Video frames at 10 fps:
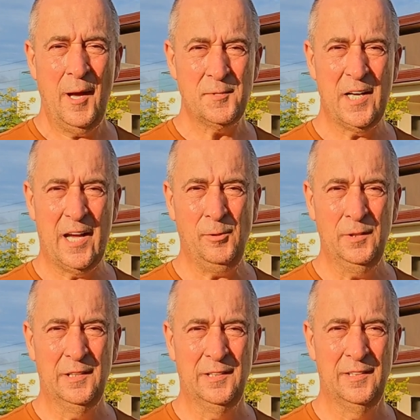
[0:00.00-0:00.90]
Up to
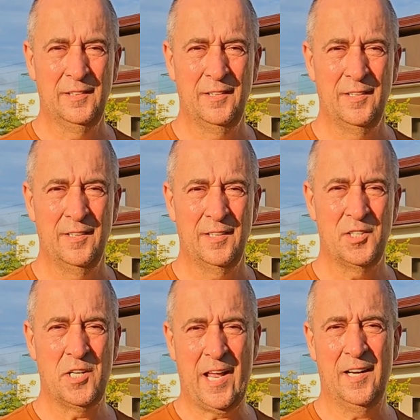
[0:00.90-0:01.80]
now,
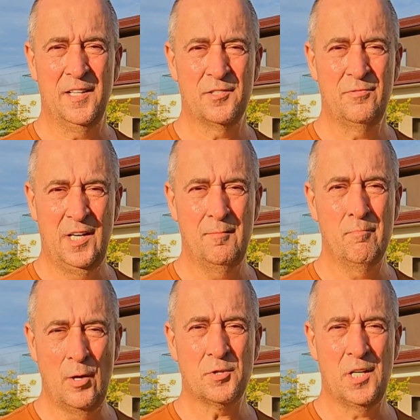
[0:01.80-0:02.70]
the channel has really
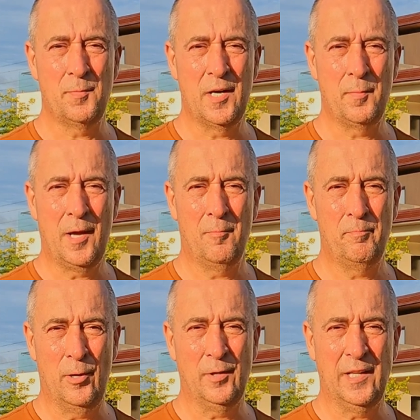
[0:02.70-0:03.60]
mostly been
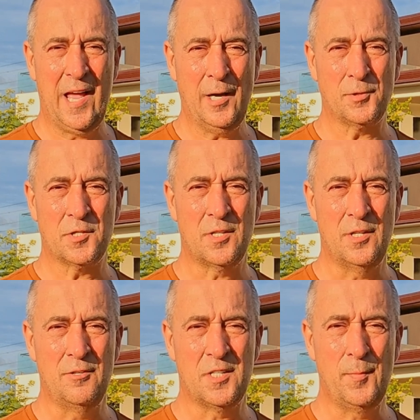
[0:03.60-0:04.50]
about building the house
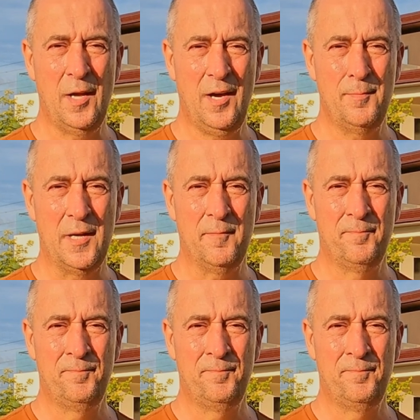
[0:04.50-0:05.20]
that you see behind me.